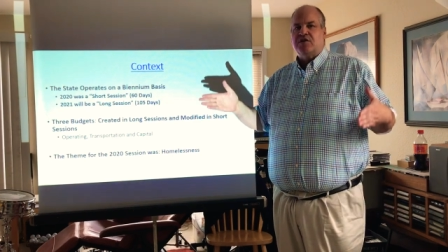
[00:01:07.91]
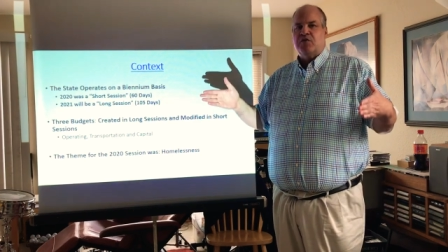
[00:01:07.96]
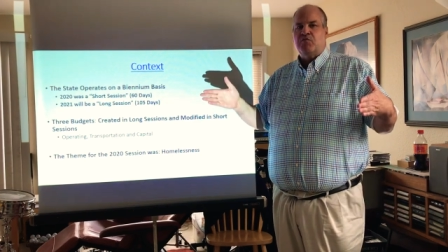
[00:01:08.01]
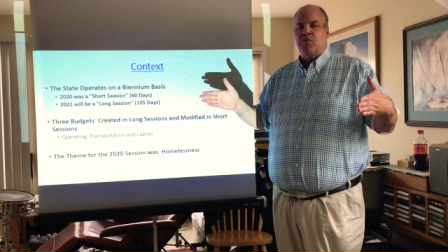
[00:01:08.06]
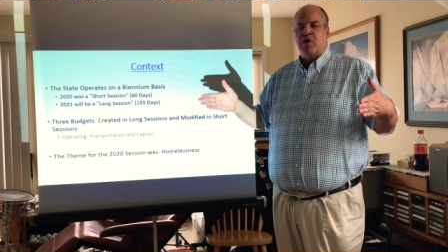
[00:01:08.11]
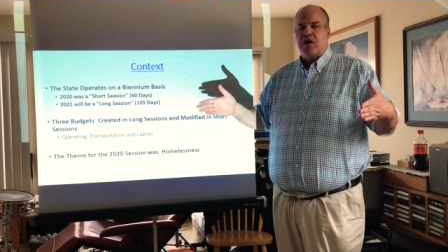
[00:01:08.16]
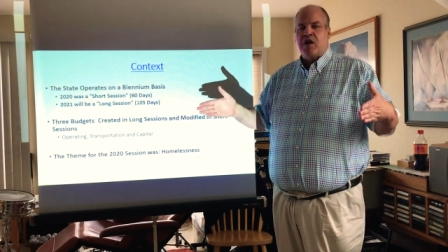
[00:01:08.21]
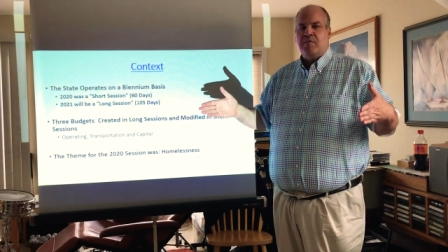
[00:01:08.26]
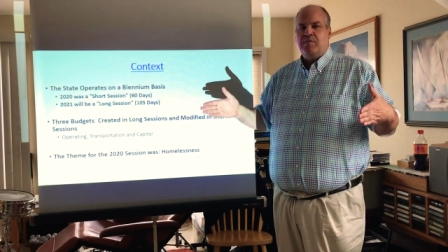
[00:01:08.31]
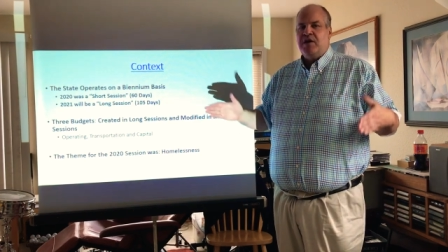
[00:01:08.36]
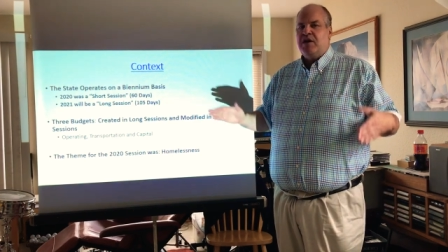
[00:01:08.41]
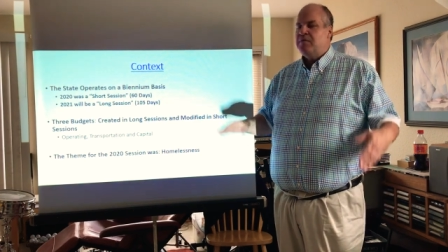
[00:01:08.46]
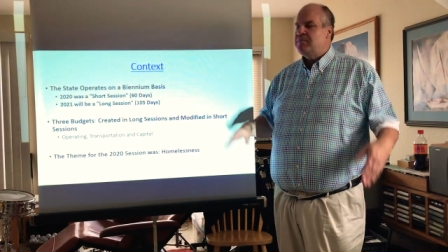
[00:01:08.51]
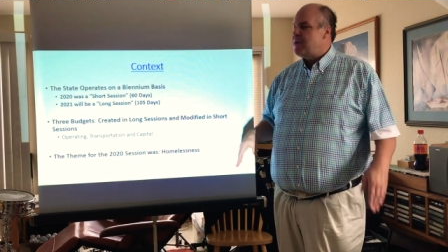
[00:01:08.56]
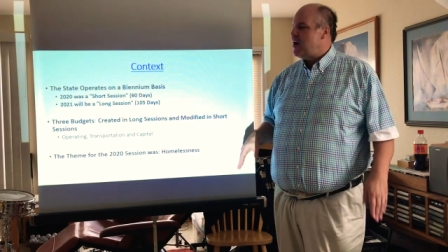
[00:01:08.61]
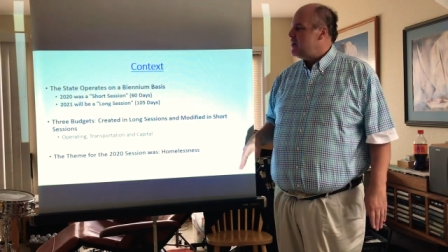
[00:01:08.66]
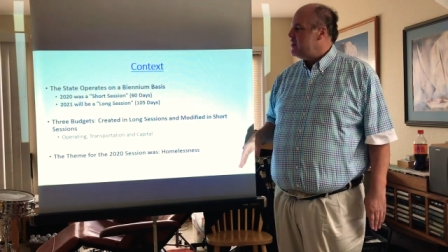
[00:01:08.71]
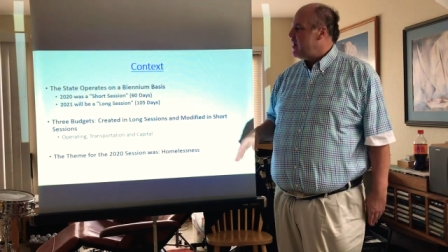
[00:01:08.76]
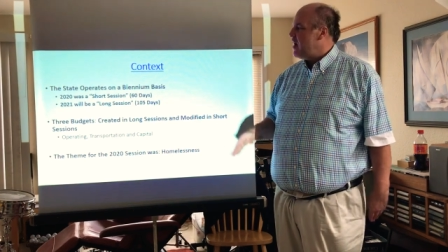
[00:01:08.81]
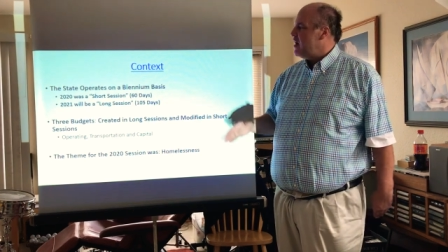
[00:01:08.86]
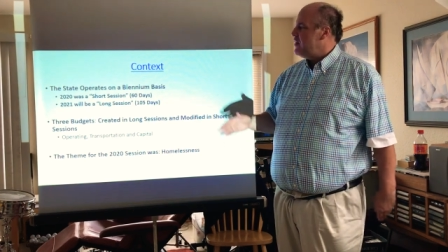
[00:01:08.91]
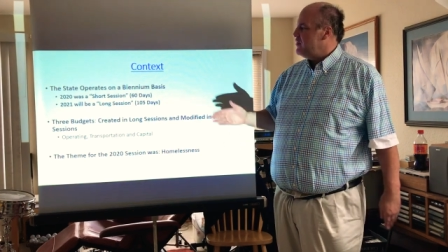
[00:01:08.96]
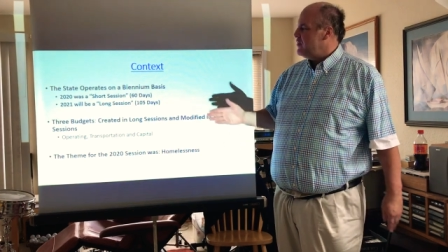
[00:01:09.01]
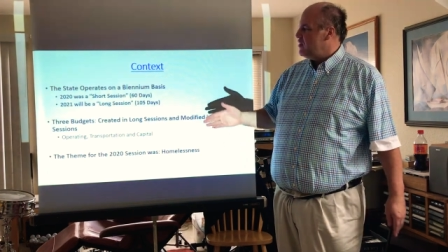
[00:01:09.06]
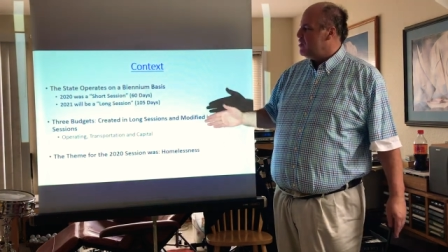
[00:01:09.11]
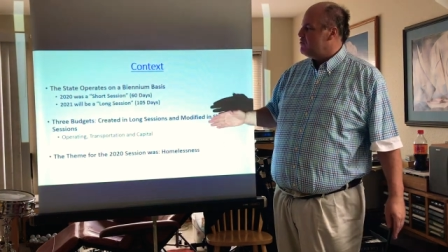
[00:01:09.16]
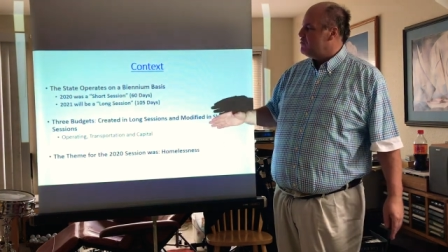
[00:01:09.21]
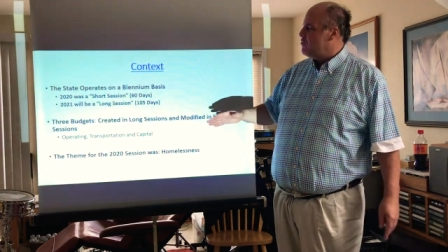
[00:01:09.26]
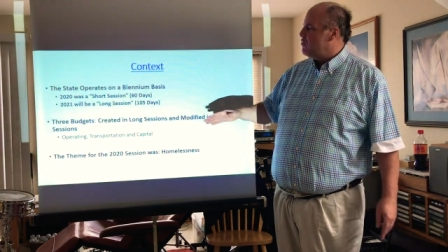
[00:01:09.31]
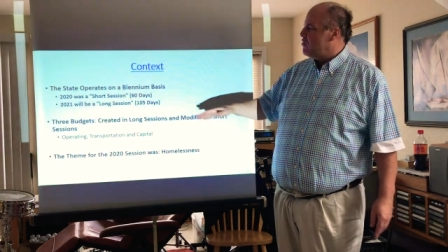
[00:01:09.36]
And what I mean by that,
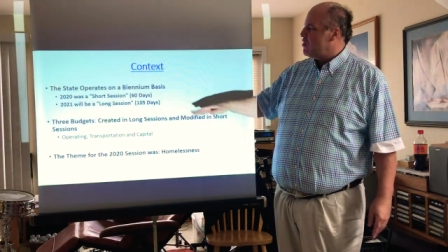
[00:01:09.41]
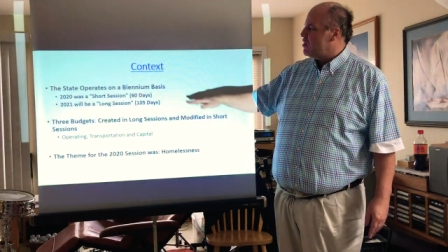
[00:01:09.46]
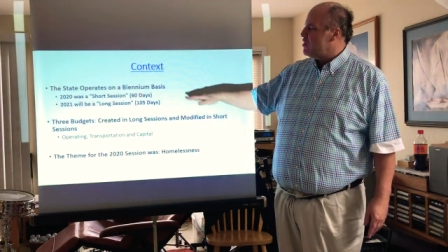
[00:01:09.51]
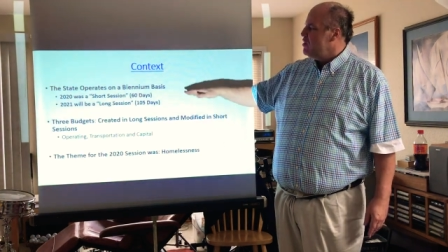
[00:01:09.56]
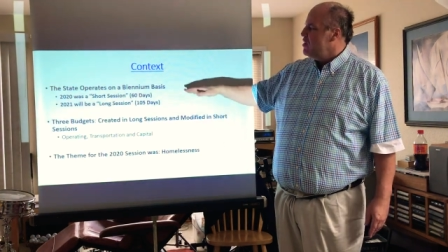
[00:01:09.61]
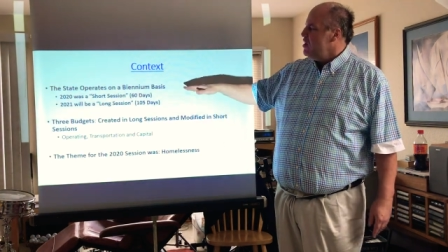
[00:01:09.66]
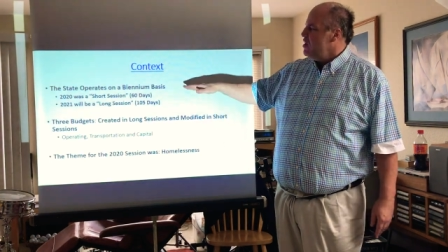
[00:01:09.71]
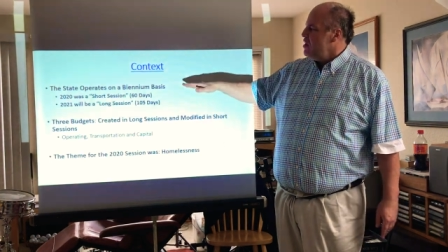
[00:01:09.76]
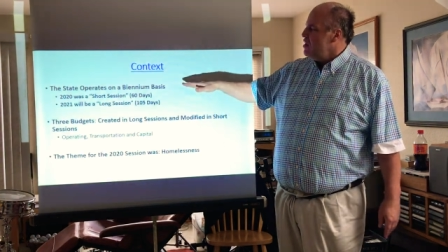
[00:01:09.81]
therefore,